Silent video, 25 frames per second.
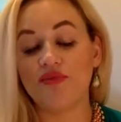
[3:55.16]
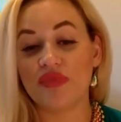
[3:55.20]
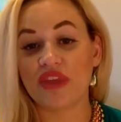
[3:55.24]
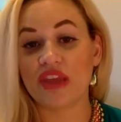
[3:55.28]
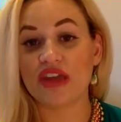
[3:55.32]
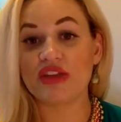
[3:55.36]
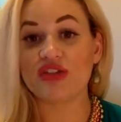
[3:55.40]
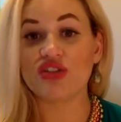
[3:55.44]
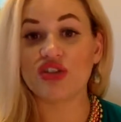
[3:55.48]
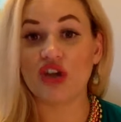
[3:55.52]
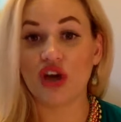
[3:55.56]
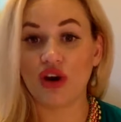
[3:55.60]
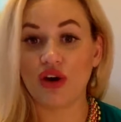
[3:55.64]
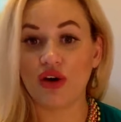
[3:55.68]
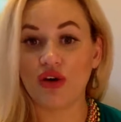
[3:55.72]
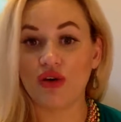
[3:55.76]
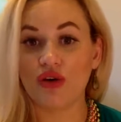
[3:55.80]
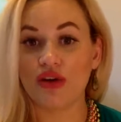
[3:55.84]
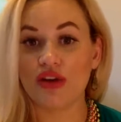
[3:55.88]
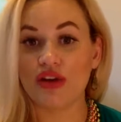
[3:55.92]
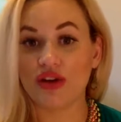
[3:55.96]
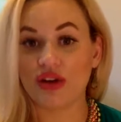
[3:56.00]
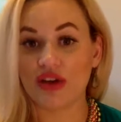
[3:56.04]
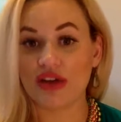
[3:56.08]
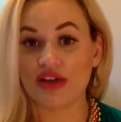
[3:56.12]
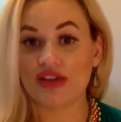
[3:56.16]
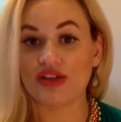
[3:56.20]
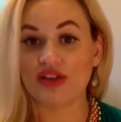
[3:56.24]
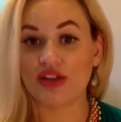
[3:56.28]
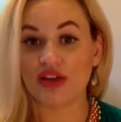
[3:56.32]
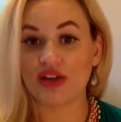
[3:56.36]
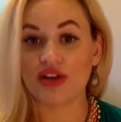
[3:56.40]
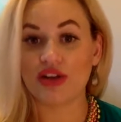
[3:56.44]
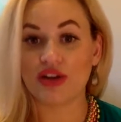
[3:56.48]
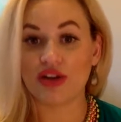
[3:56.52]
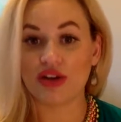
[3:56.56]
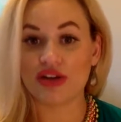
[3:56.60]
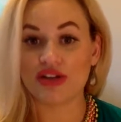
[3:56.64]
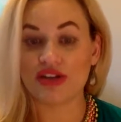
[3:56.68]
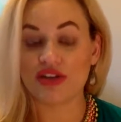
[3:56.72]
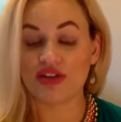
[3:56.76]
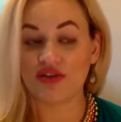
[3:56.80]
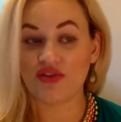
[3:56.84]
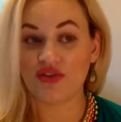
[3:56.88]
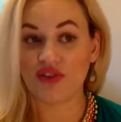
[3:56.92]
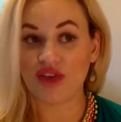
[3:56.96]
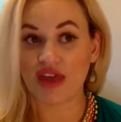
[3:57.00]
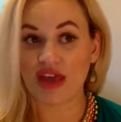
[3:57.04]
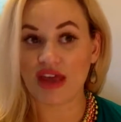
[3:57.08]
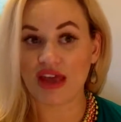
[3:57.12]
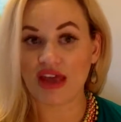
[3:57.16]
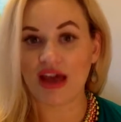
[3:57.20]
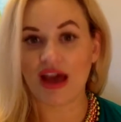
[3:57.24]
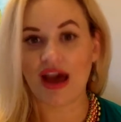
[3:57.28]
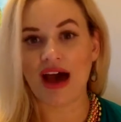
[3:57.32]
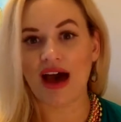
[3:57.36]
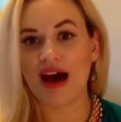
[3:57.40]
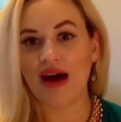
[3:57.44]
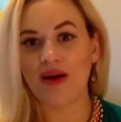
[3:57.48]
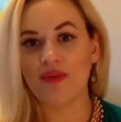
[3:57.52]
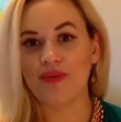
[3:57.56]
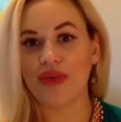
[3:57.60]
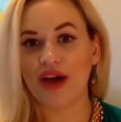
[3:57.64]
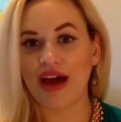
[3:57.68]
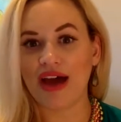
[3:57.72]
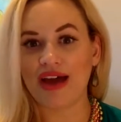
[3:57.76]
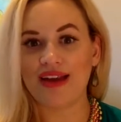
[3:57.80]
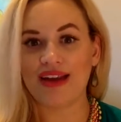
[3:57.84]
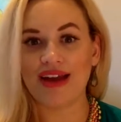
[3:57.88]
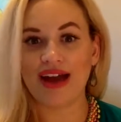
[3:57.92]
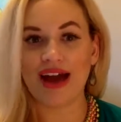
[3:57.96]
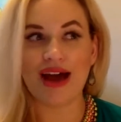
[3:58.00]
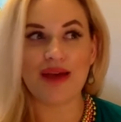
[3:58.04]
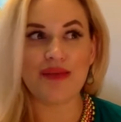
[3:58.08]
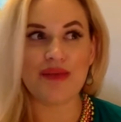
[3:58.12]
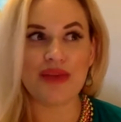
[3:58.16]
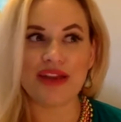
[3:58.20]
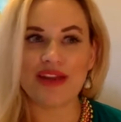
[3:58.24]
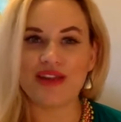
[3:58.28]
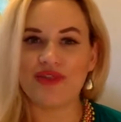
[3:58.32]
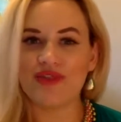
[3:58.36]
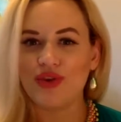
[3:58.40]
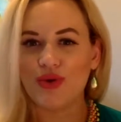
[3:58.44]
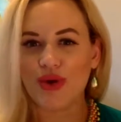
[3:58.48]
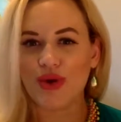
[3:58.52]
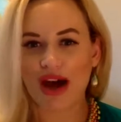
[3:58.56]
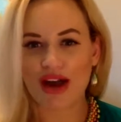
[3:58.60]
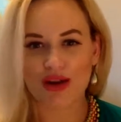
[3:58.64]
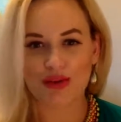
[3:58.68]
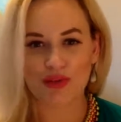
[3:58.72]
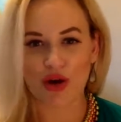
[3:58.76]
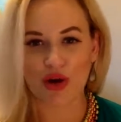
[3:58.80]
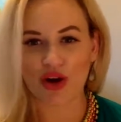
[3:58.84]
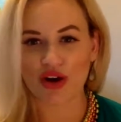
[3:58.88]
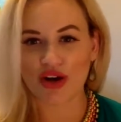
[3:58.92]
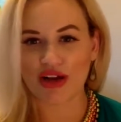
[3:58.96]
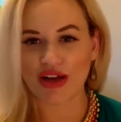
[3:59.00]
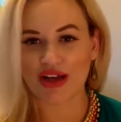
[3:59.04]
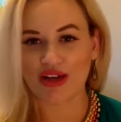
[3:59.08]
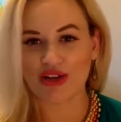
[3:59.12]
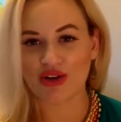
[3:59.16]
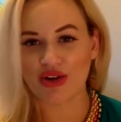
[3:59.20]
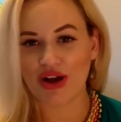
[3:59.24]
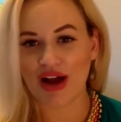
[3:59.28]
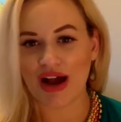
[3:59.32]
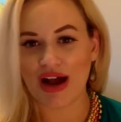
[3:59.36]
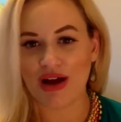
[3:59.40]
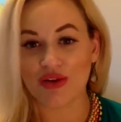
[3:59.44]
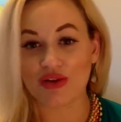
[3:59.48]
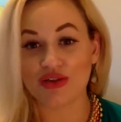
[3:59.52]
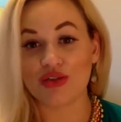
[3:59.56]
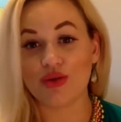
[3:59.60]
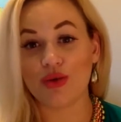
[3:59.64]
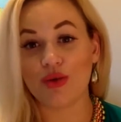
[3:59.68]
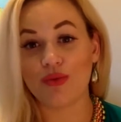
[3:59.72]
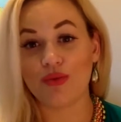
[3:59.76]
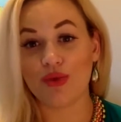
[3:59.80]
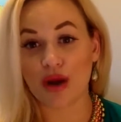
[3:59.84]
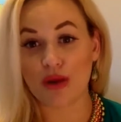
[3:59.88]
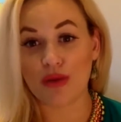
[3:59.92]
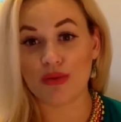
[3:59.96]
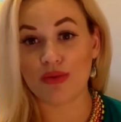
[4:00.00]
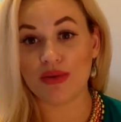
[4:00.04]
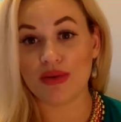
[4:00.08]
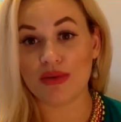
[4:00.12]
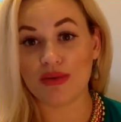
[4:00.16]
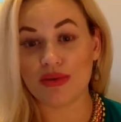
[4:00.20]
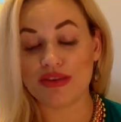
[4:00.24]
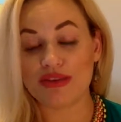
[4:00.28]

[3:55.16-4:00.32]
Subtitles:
So there is a fee. But I mean, if you had a party in your house, you would probably be